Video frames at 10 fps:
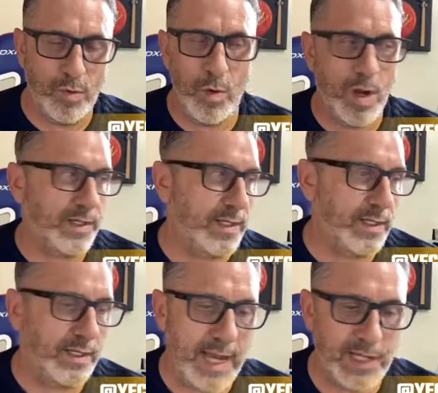
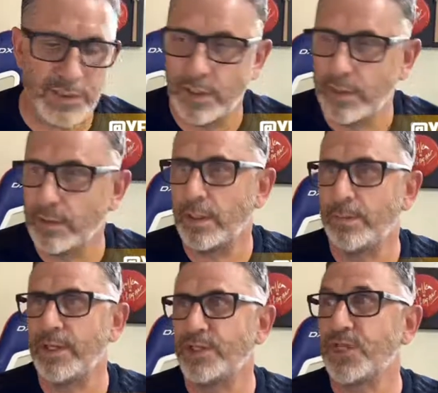Milwaukee, and cash tonight
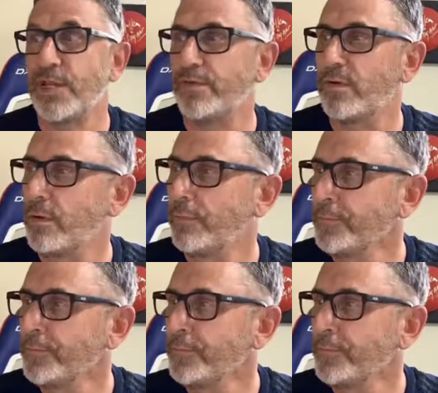and be safer.